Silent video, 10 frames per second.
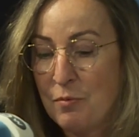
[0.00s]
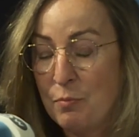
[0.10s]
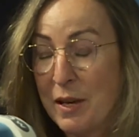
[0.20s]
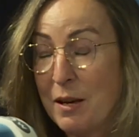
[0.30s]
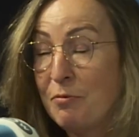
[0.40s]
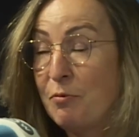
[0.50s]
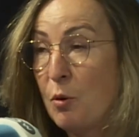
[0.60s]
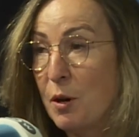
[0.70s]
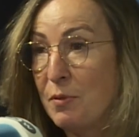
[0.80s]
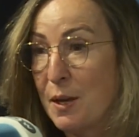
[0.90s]
We have
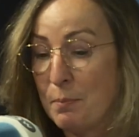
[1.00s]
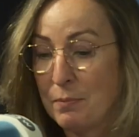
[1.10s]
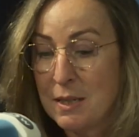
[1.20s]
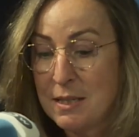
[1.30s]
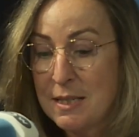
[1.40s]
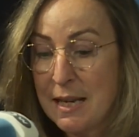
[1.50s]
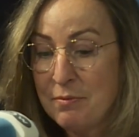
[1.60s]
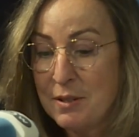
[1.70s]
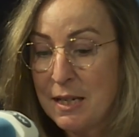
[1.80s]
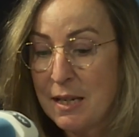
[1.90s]
four of them:
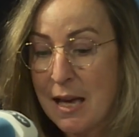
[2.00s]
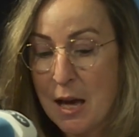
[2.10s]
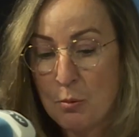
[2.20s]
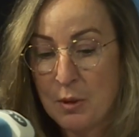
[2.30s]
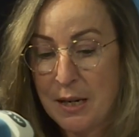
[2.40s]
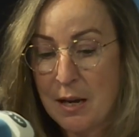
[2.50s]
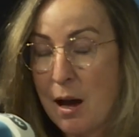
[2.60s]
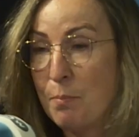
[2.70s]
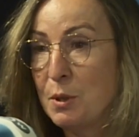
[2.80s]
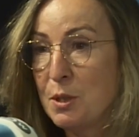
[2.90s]
safety, equity,
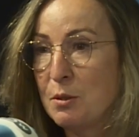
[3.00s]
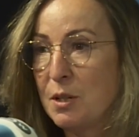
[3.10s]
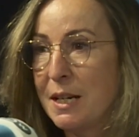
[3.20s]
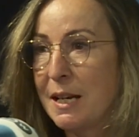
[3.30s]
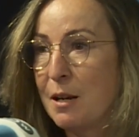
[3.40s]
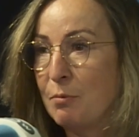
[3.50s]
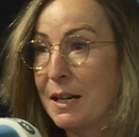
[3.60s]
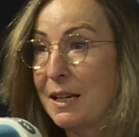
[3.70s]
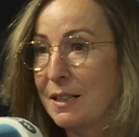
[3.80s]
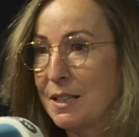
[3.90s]
opportunity, and
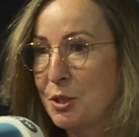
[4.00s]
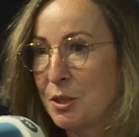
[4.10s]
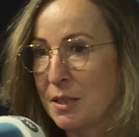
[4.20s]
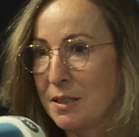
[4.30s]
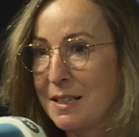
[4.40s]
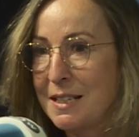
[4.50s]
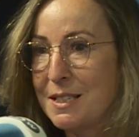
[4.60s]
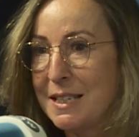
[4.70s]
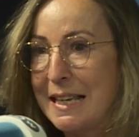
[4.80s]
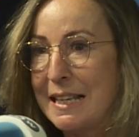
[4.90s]
recognition. It's
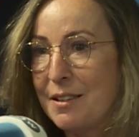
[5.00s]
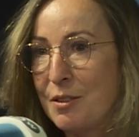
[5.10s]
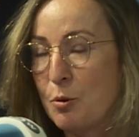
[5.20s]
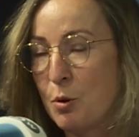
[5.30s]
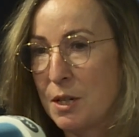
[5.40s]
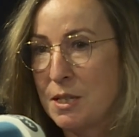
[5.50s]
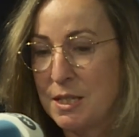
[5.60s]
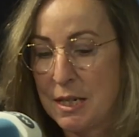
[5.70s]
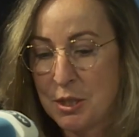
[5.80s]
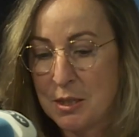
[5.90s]
in the
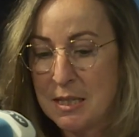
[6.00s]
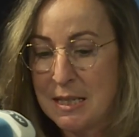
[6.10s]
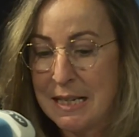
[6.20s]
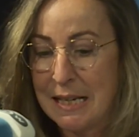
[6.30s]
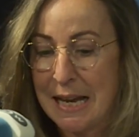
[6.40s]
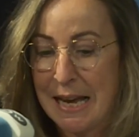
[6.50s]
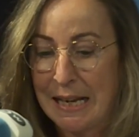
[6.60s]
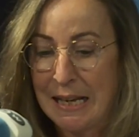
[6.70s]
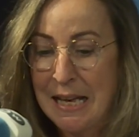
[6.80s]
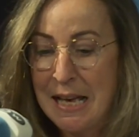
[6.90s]
organization's DNA.